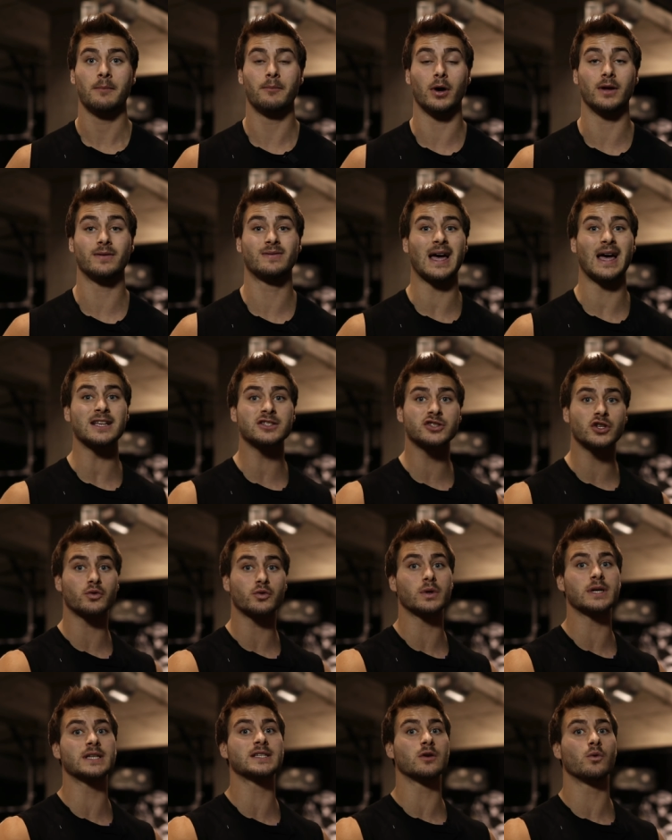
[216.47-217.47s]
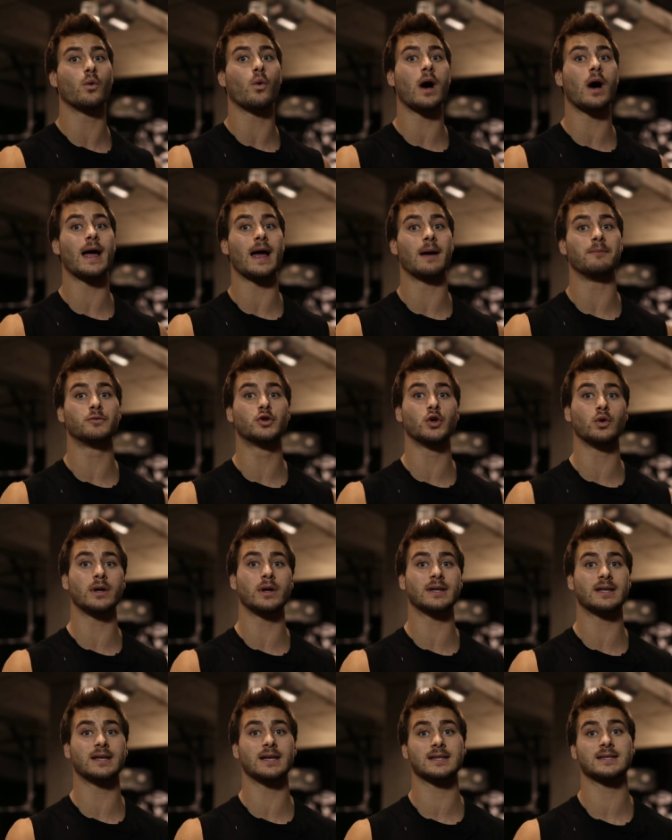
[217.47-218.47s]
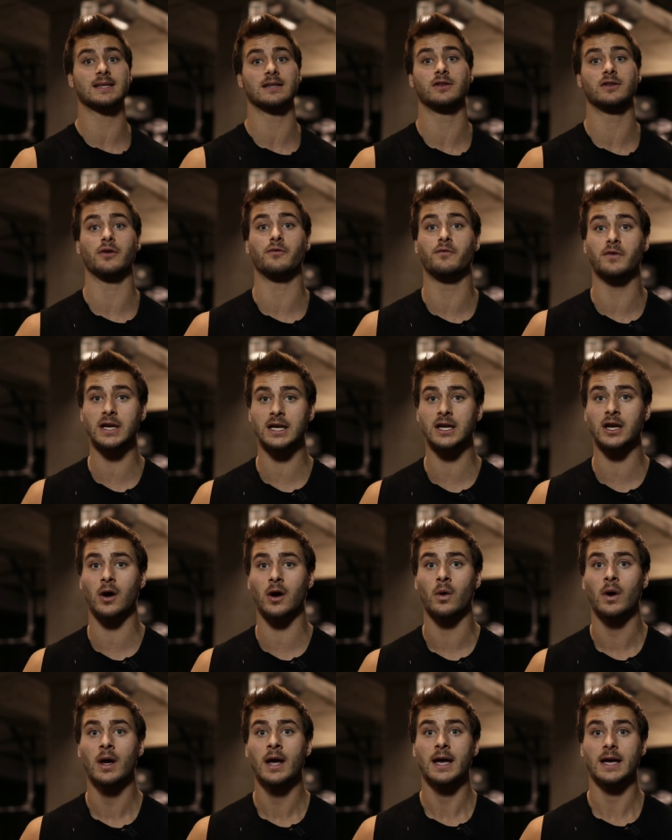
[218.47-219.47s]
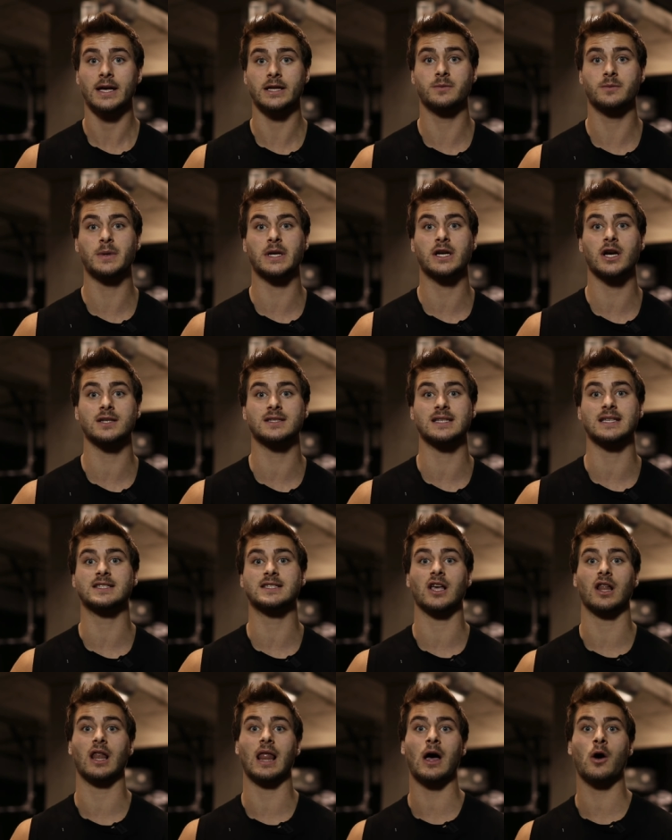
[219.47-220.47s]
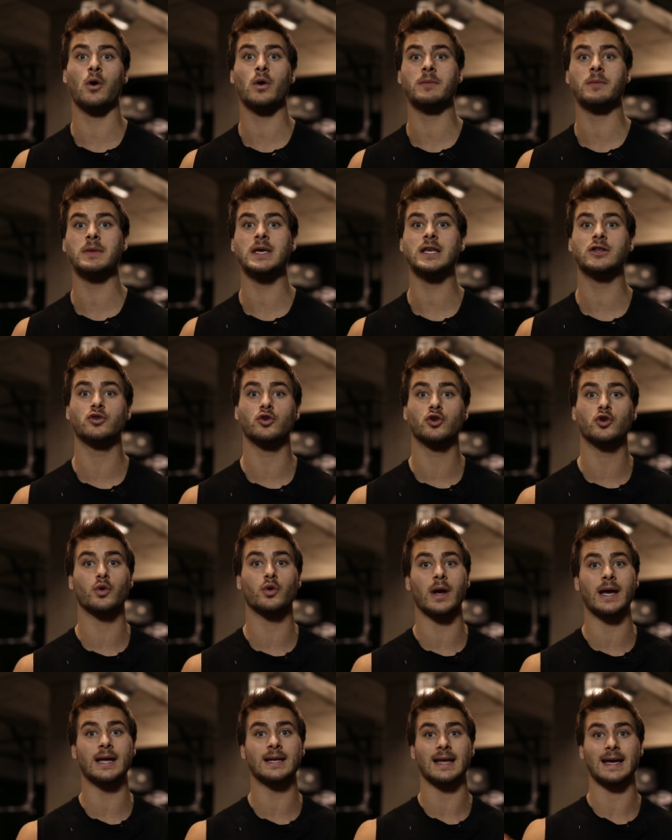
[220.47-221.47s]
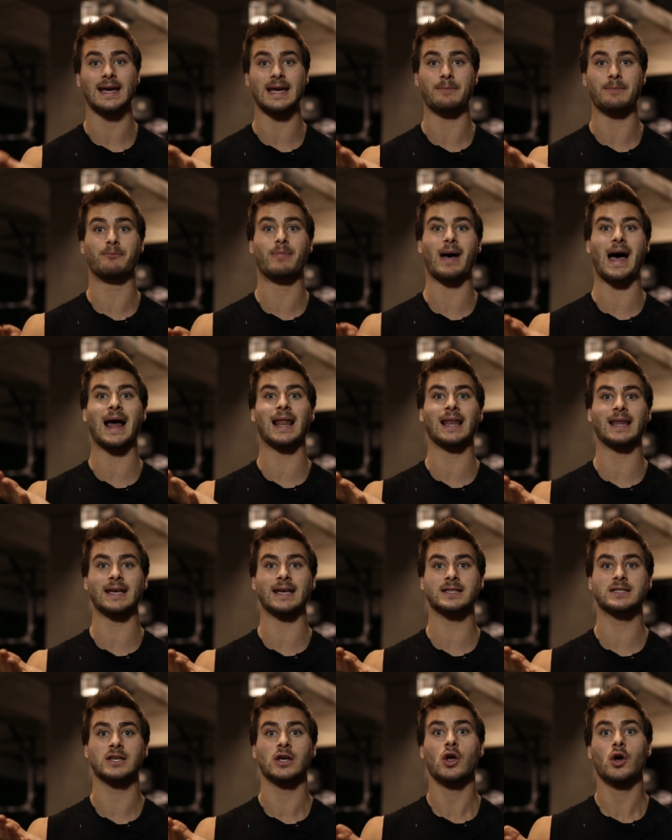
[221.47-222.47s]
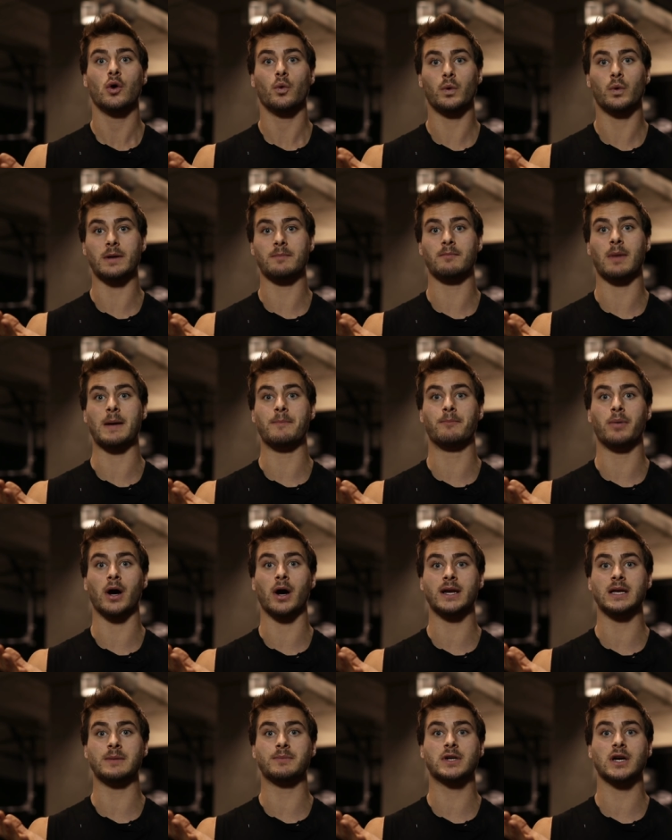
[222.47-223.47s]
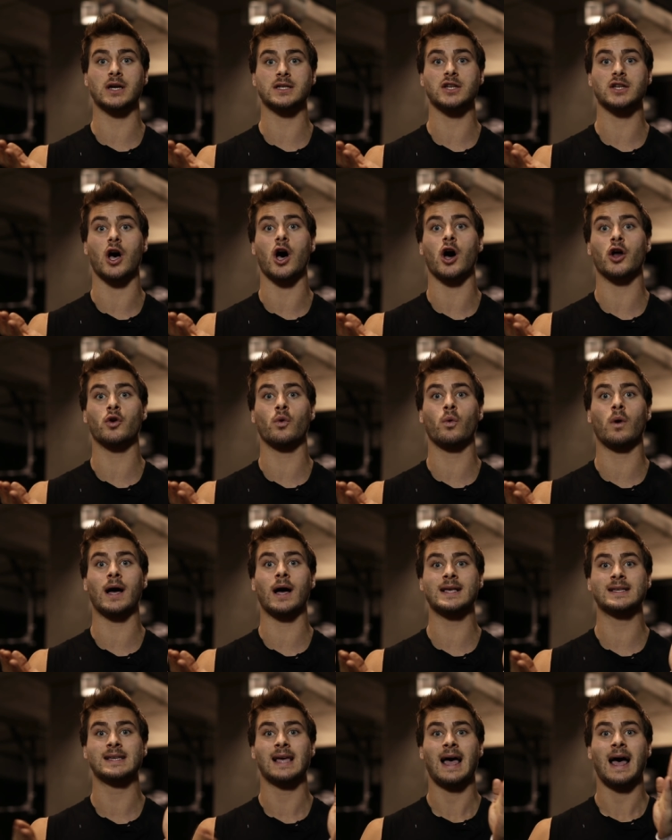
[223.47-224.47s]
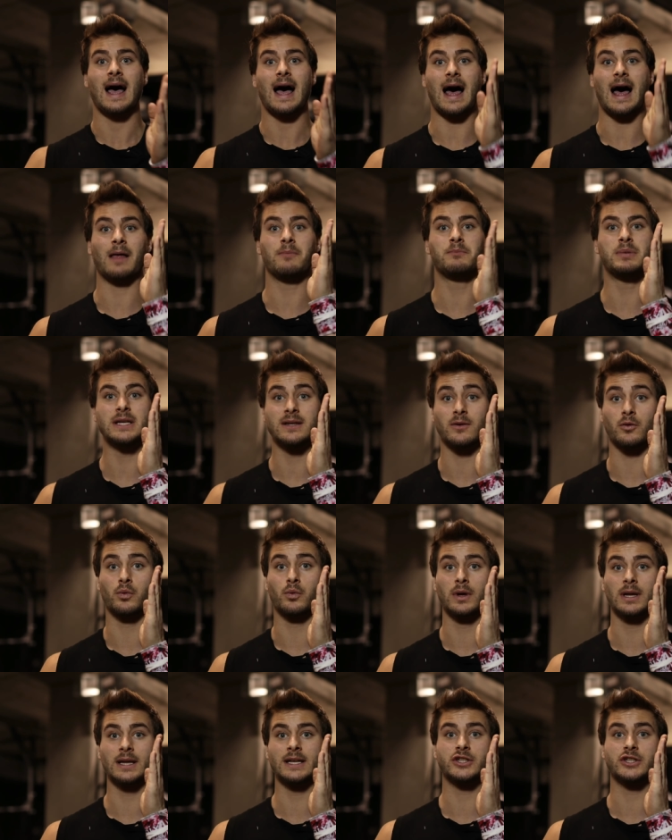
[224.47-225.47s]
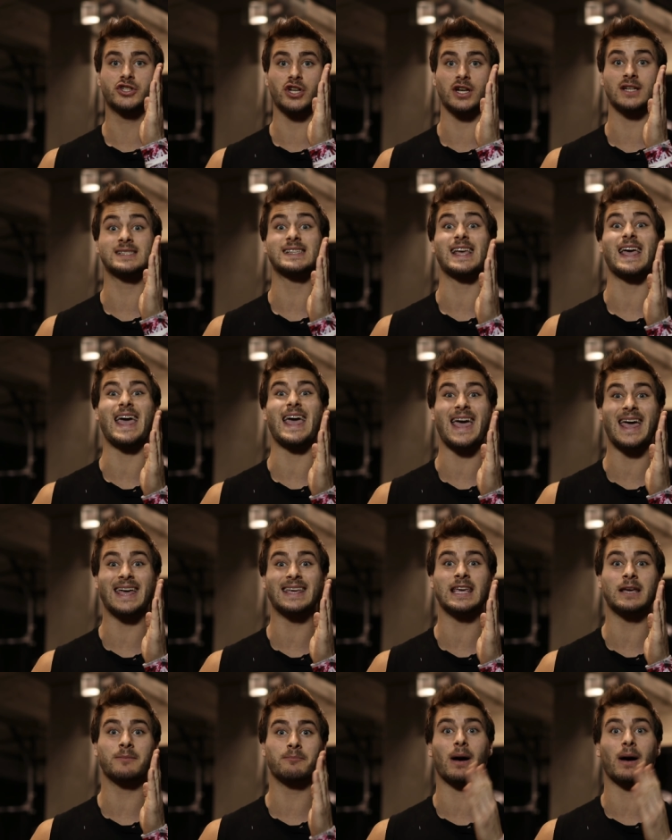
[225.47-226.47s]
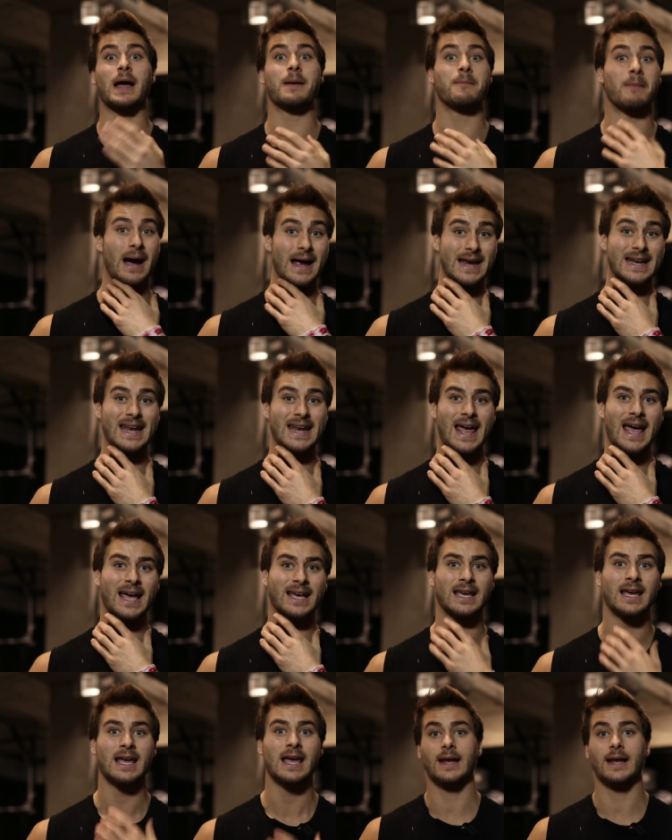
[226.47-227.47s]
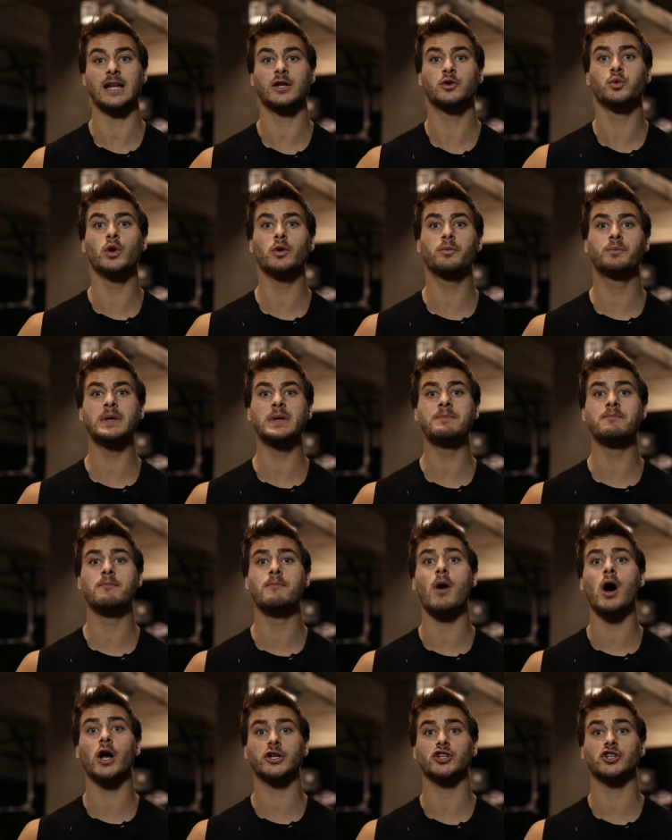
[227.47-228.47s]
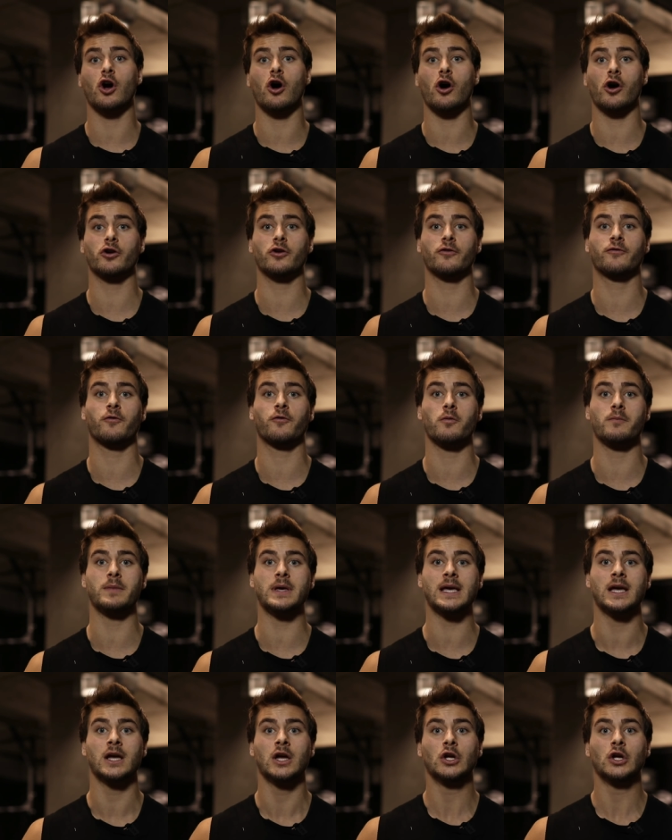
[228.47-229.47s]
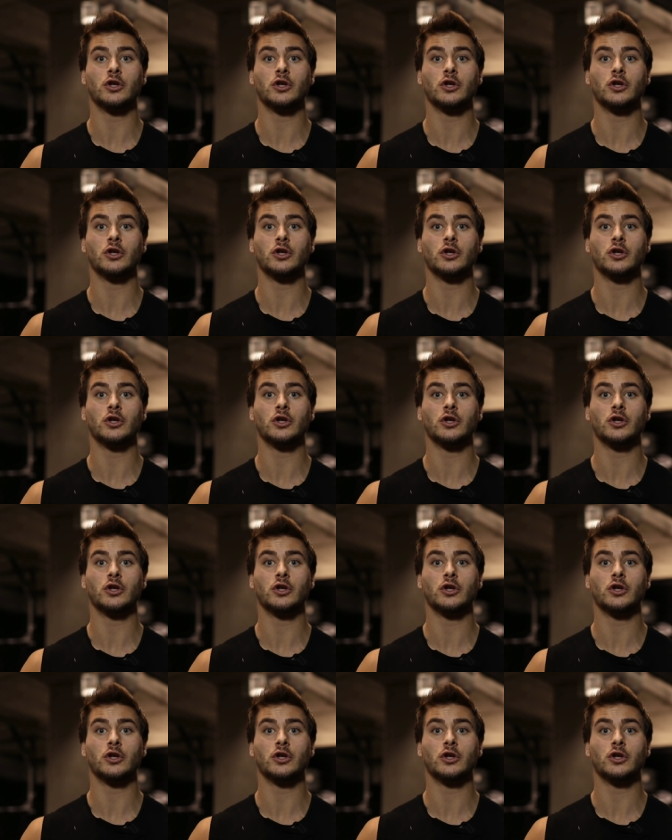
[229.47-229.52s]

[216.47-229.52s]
but that's the reason why I'm doing this in the video. It's because it's allowing me to create a balance with my body, because otherwise I'd be really just hanging by my neck and it will be much harder for me